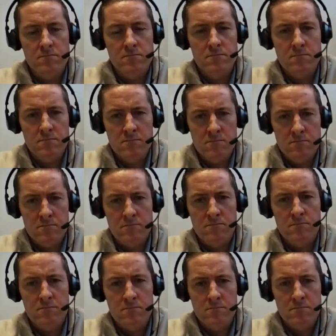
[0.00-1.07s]

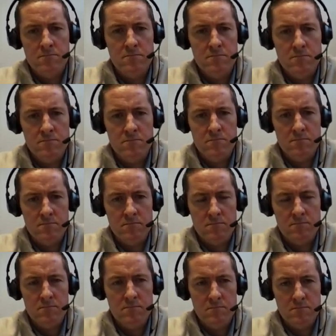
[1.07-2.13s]

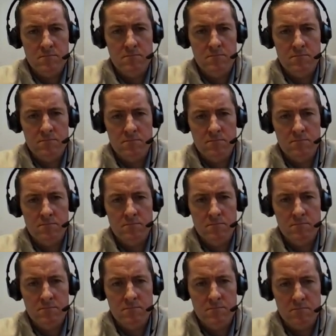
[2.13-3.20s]

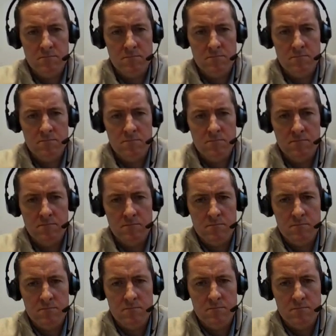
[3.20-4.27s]

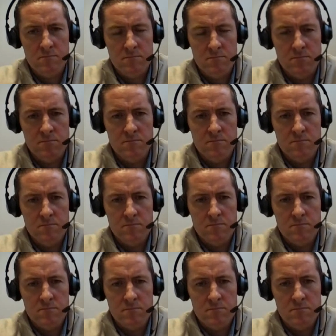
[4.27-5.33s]

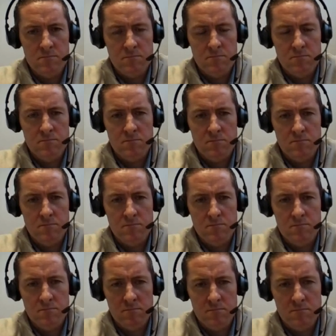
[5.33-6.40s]

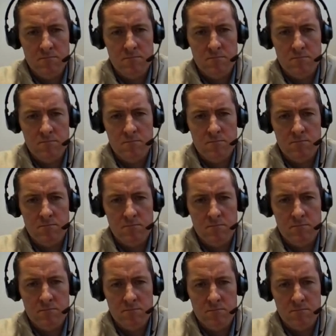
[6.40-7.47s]

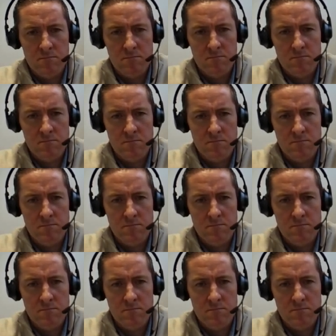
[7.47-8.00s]
No words are spoken by the person on screen.